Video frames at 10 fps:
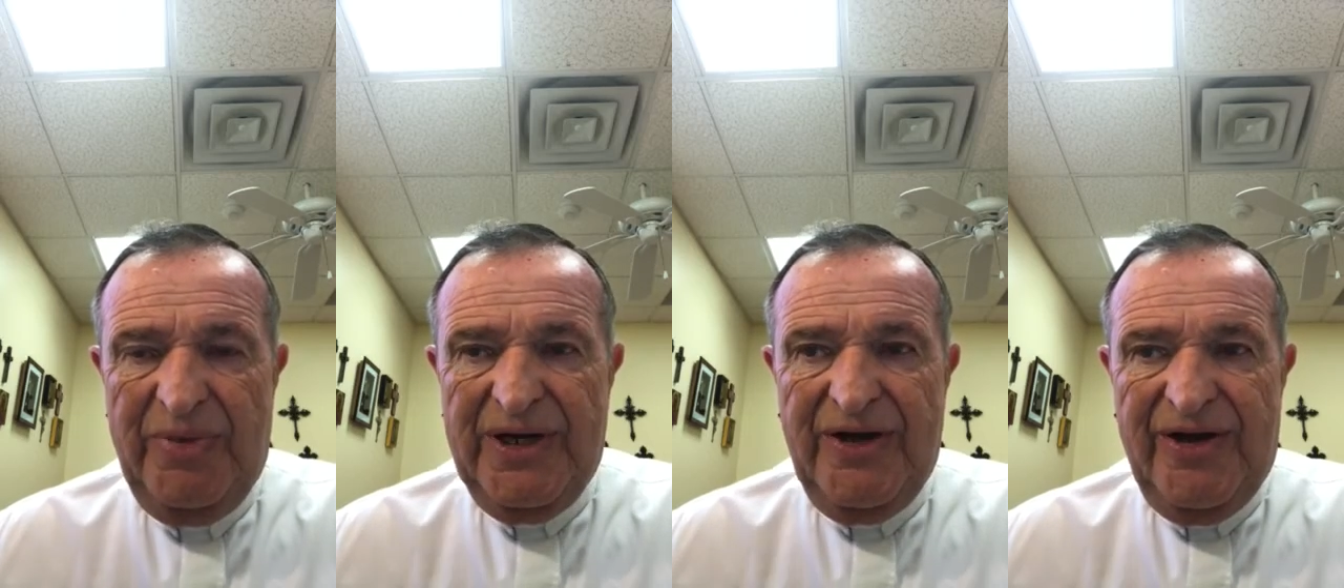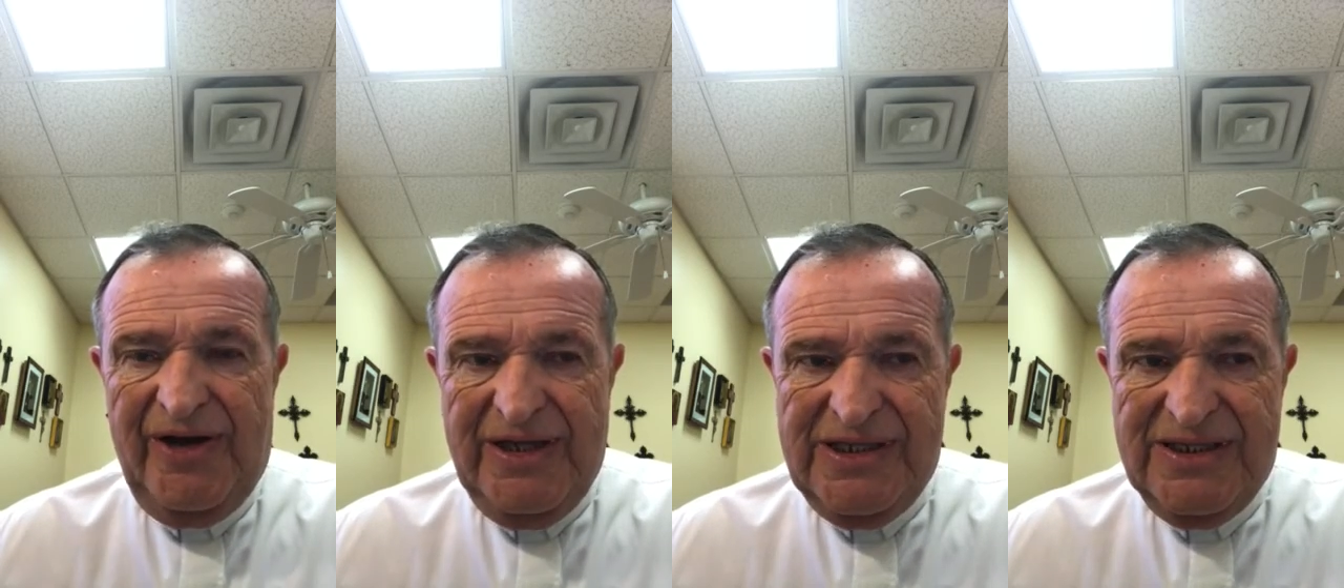but in
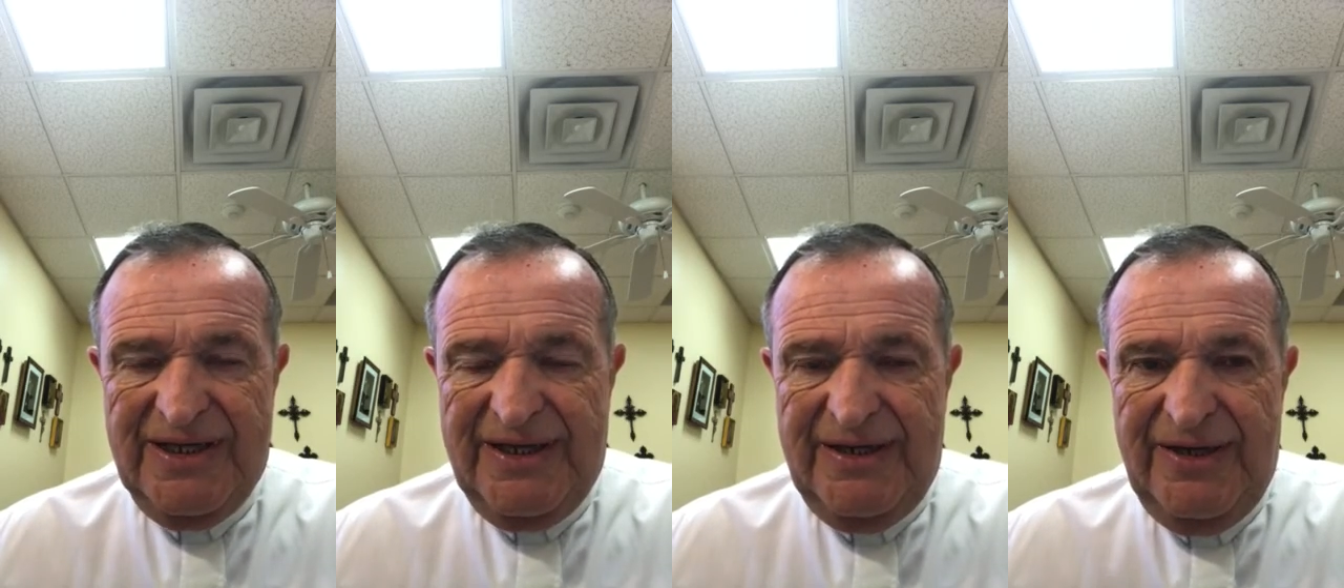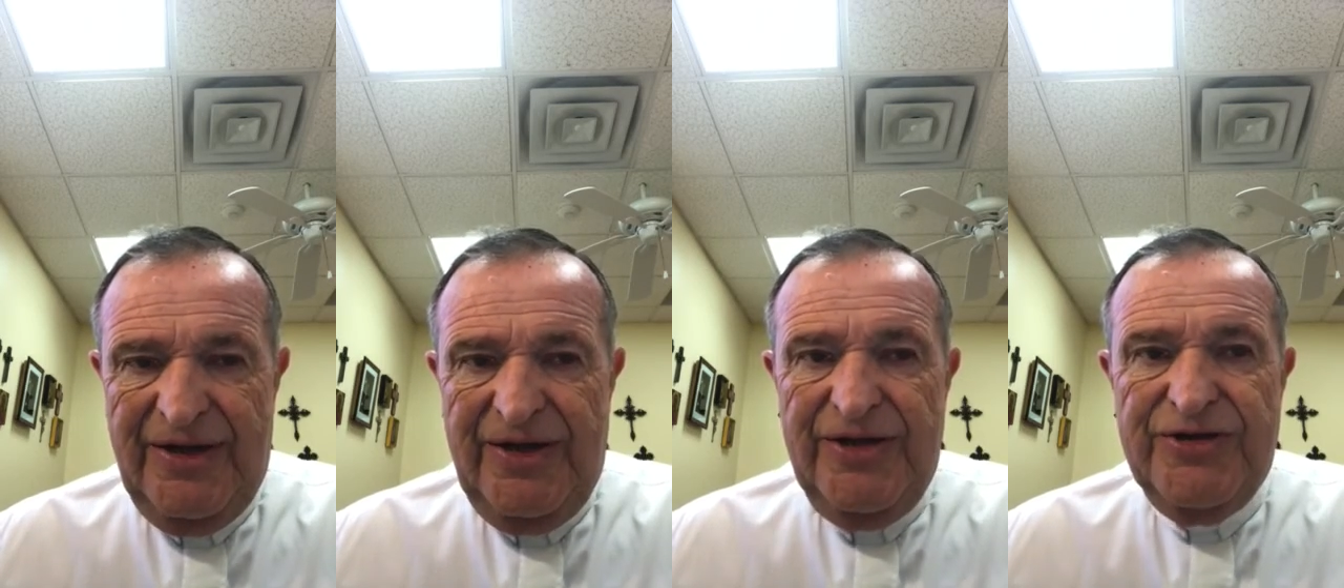God's sight,
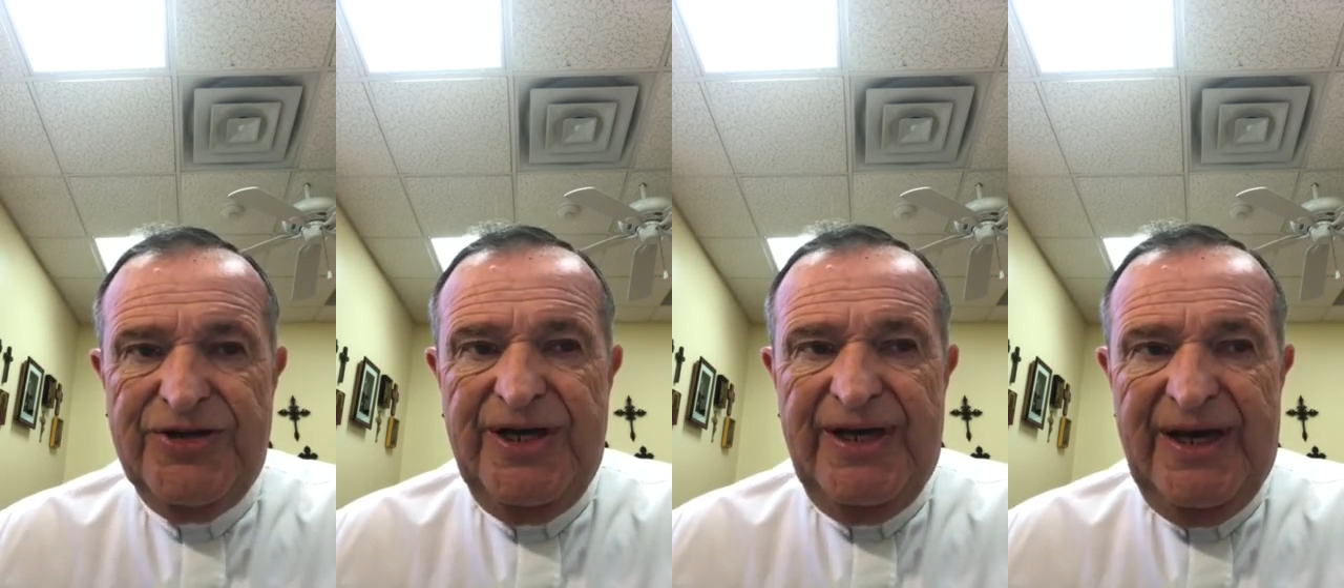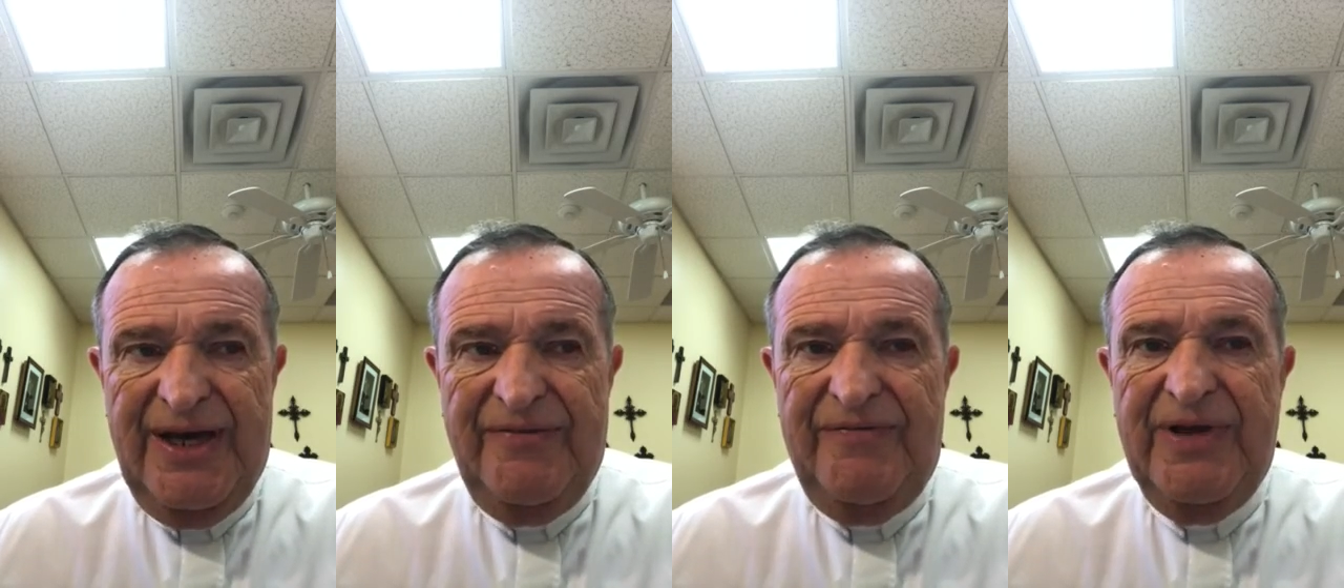she
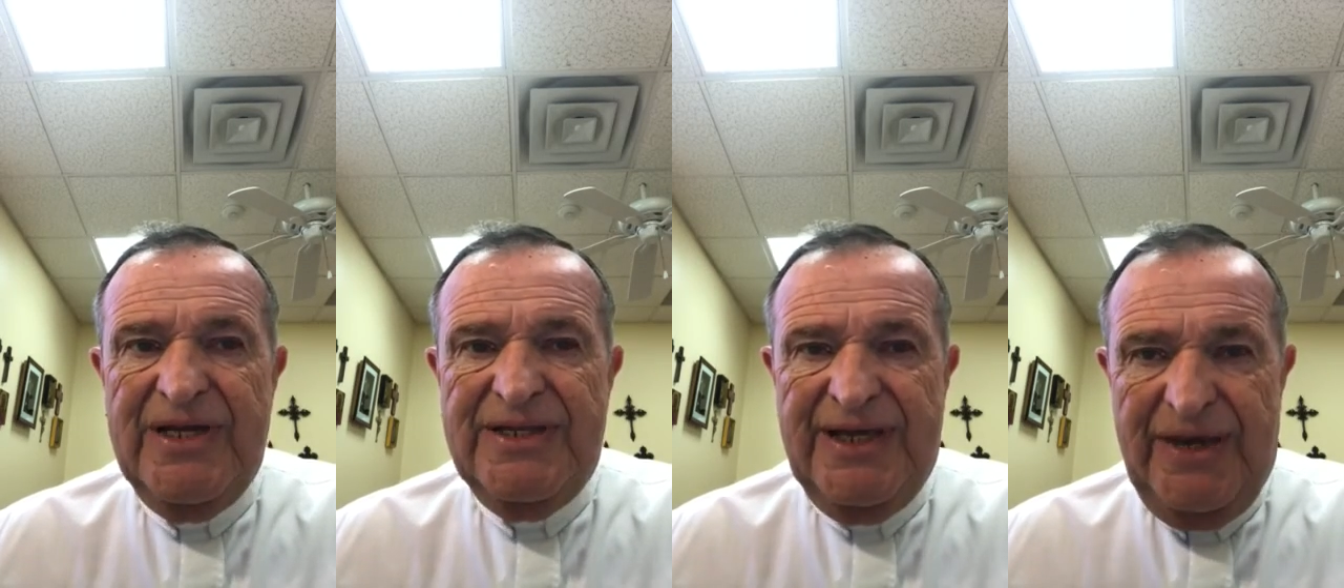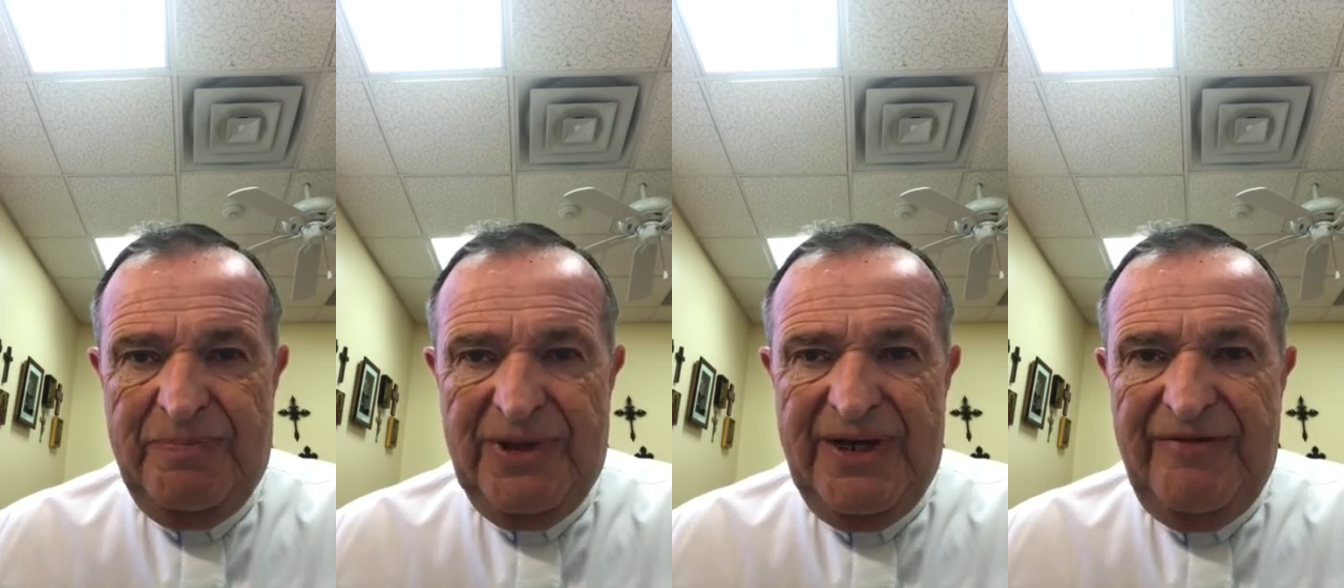gave
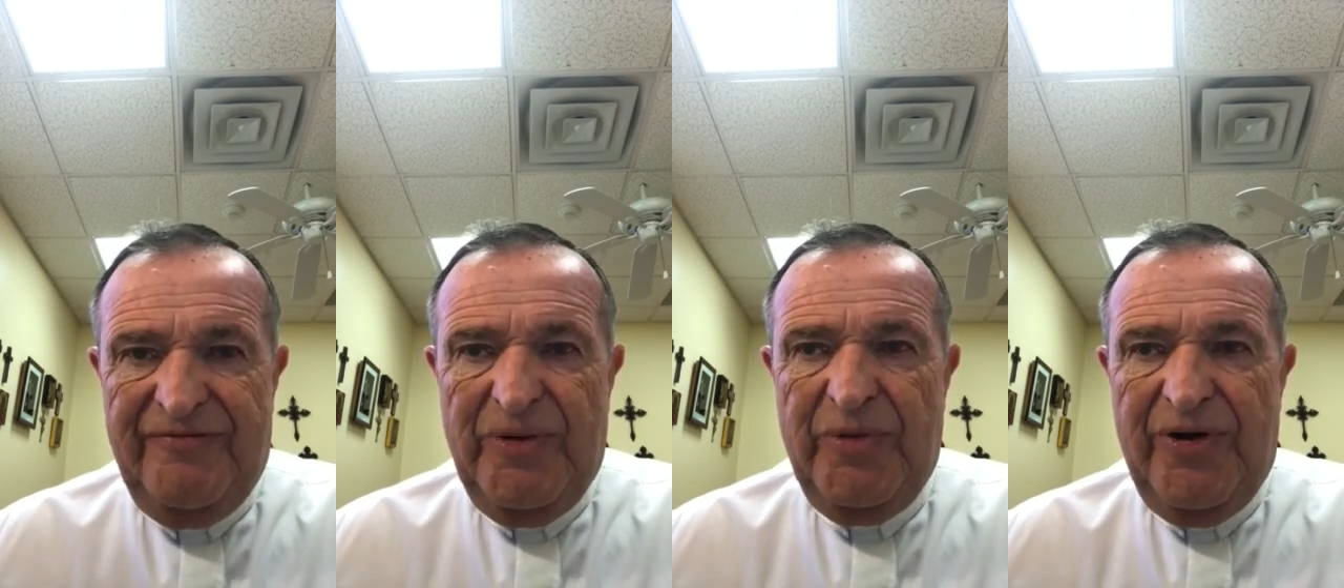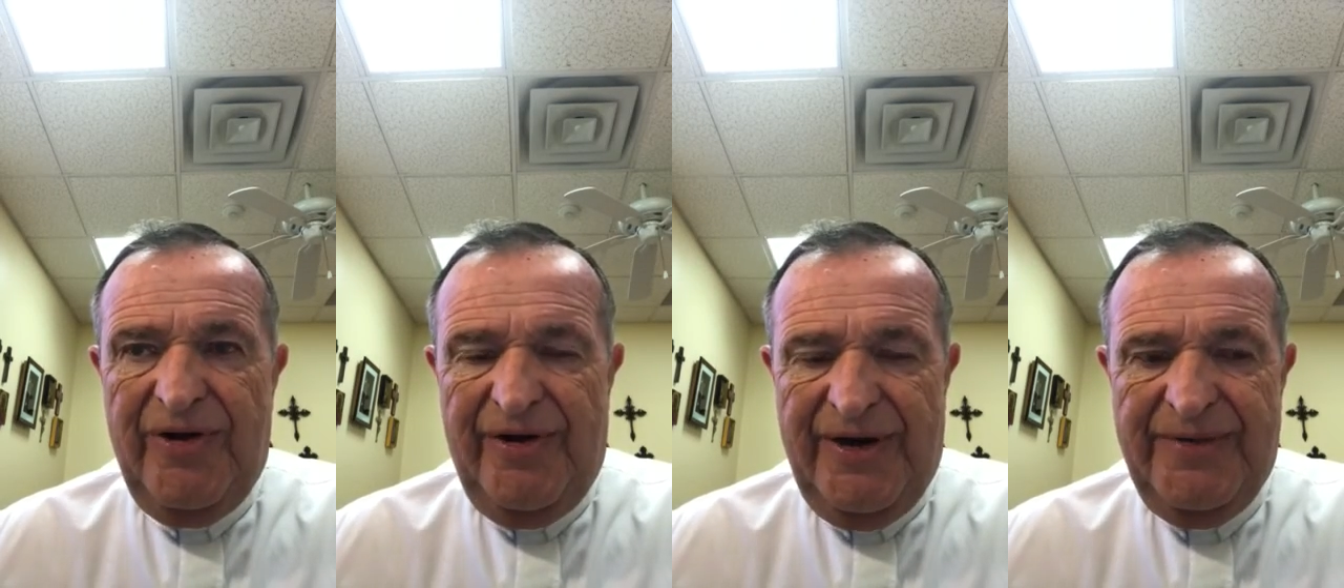deeply from her
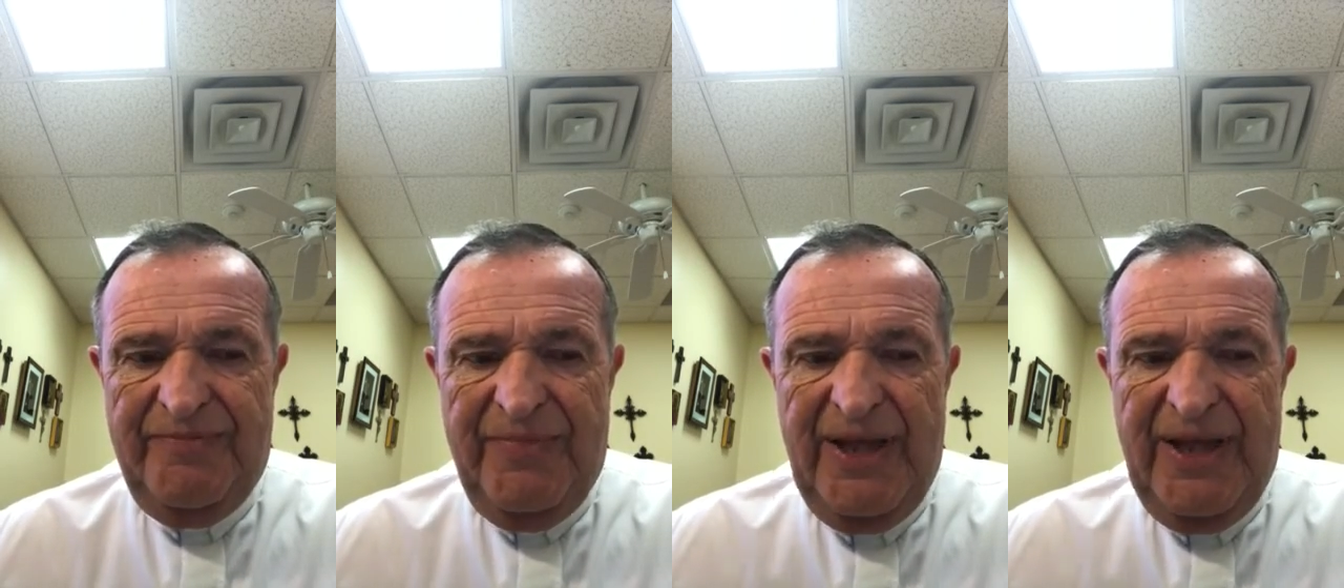heart,